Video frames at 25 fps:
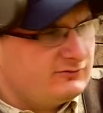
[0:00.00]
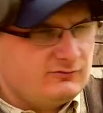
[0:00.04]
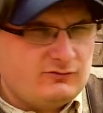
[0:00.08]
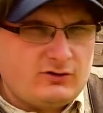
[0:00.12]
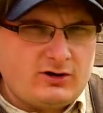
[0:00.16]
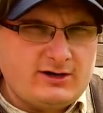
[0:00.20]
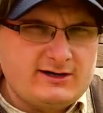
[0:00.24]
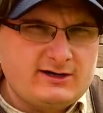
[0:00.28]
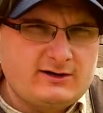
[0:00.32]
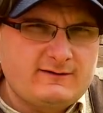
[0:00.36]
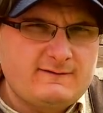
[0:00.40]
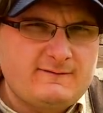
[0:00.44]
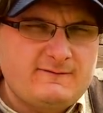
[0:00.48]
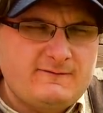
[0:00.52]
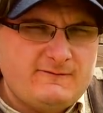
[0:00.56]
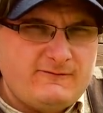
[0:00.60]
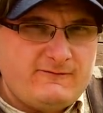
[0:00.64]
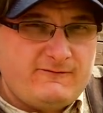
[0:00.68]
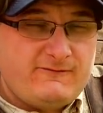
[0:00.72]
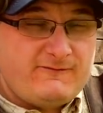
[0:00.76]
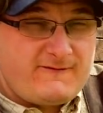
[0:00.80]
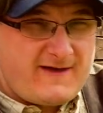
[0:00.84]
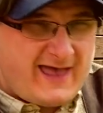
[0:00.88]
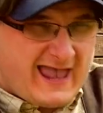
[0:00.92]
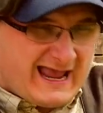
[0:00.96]
to right,
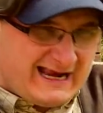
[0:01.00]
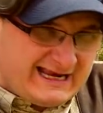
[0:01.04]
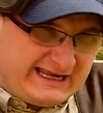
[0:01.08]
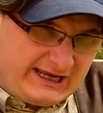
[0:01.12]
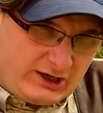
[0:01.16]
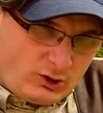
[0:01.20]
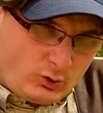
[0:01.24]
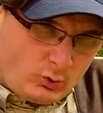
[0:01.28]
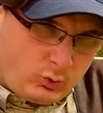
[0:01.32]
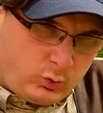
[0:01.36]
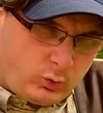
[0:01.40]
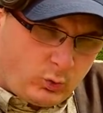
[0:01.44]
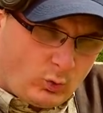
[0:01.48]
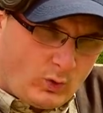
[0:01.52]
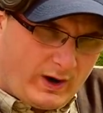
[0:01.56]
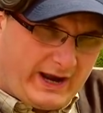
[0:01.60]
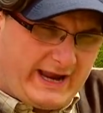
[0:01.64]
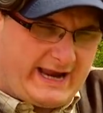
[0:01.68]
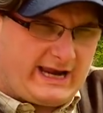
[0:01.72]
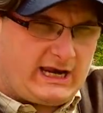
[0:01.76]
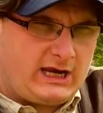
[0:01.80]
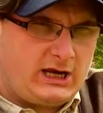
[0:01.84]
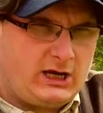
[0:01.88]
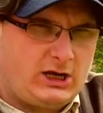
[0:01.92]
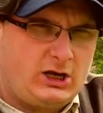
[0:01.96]
fairly
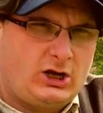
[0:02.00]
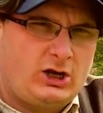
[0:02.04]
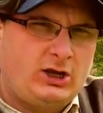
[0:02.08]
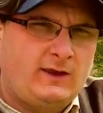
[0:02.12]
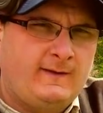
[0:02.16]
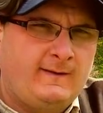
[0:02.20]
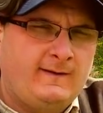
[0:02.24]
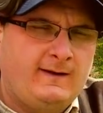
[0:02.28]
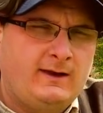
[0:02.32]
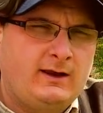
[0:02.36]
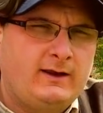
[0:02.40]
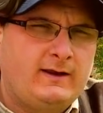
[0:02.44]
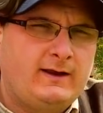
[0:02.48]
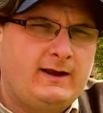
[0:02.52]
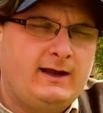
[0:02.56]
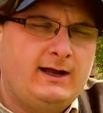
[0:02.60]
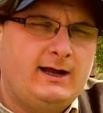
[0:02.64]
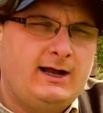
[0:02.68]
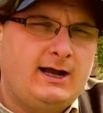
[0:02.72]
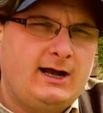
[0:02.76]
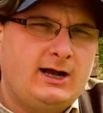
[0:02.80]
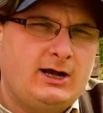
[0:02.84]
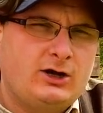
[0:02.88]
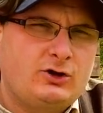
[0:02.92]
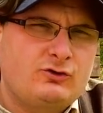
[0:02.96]
quick
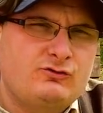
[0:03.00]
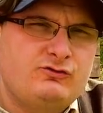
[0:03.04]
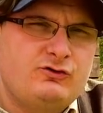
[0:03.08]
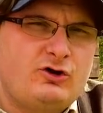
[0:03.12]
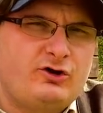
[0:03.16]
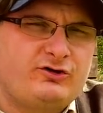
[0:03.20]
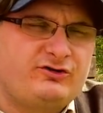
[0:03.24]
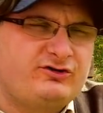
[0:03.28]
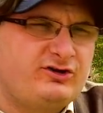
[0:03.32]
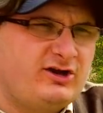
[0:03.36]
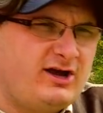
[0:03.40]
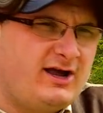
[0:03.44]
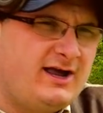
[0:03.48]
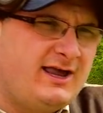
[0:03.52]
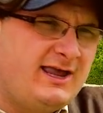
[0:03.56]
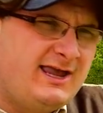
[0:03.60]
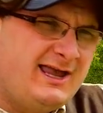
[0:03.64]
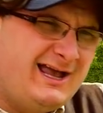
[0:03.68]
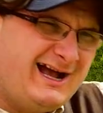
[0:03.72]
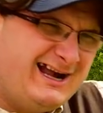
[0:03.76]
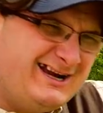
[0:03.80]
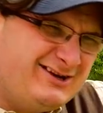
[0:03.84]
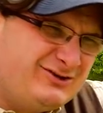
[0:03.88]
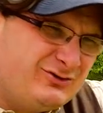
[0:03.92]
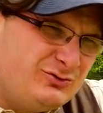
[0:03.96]
crosser,
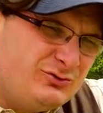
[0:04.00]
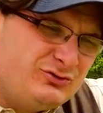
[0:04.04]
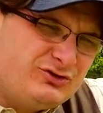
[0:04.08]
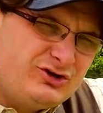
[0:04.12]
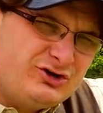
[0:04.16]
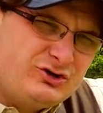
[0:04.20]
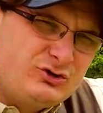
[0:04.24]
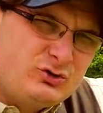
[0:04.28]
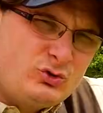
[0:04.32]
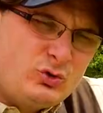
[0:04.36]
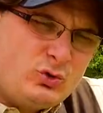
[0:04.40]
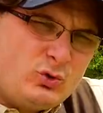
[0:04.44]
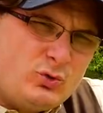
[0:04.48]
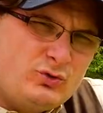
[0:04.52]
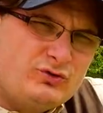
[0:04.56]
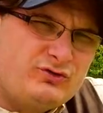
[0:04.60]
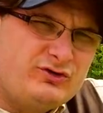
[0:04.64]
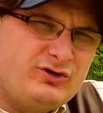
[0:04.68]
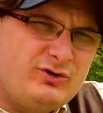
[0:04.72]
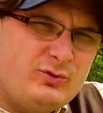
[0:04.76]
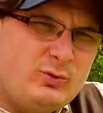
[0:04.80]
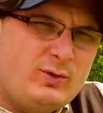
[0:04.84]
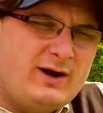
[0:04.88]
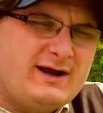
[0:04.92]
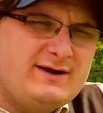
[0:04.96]
and it's also
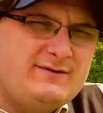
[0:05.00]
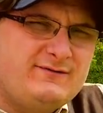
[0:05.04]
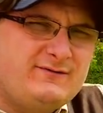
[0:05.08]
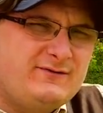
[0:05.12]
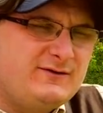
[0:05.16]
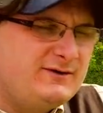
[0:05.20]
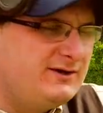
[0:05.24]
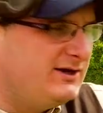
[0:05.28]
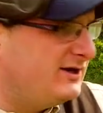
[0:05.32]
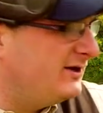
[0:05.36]
quartering away from